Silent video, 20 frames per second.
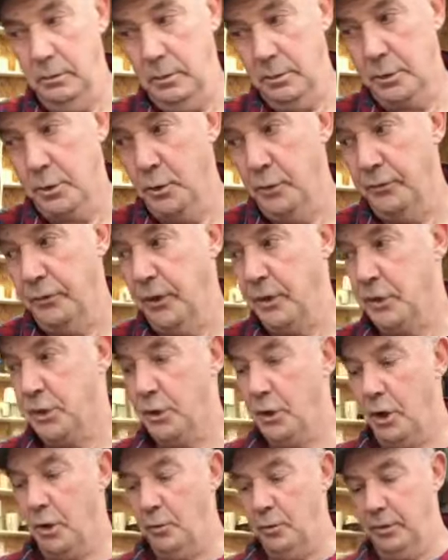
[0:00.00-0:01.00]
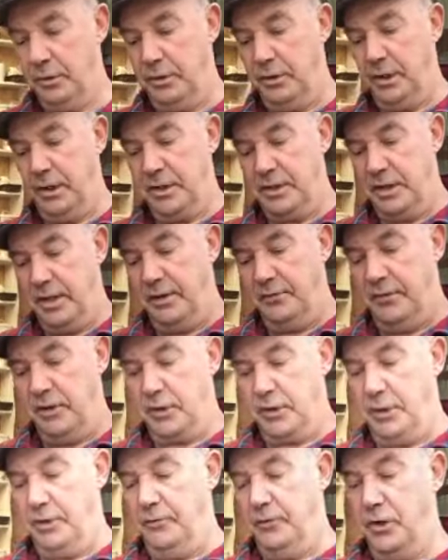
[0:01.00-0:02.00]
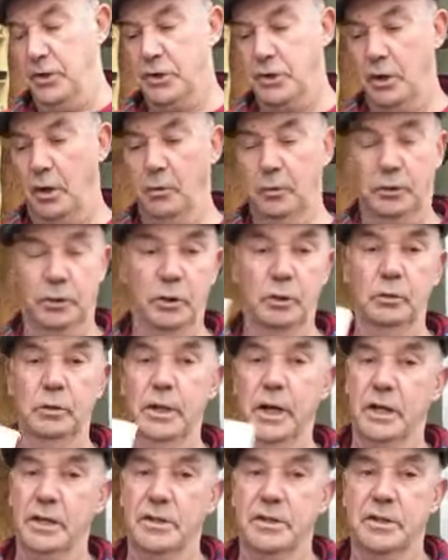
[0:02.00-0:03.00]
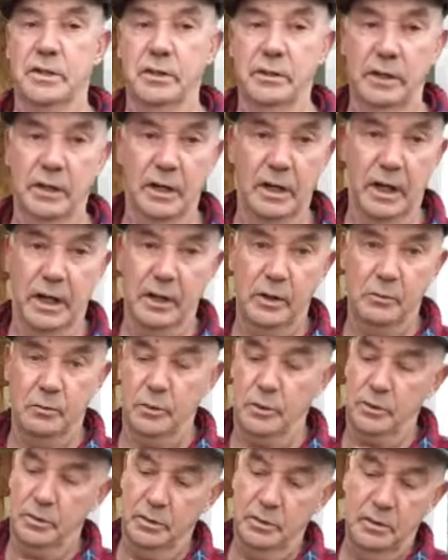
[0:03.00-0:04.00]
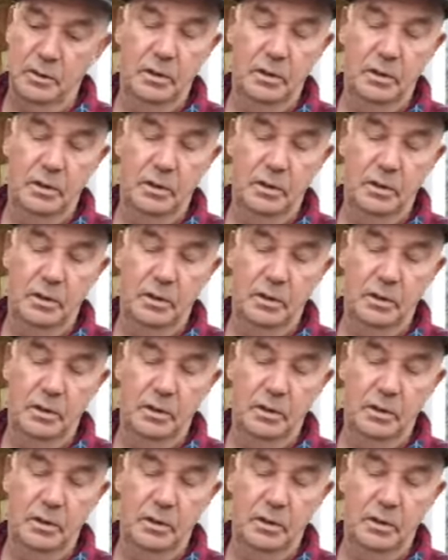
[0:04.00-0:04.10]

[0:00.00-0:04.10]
So if you start with, like I say, if you start with 2 litres, you'll end up with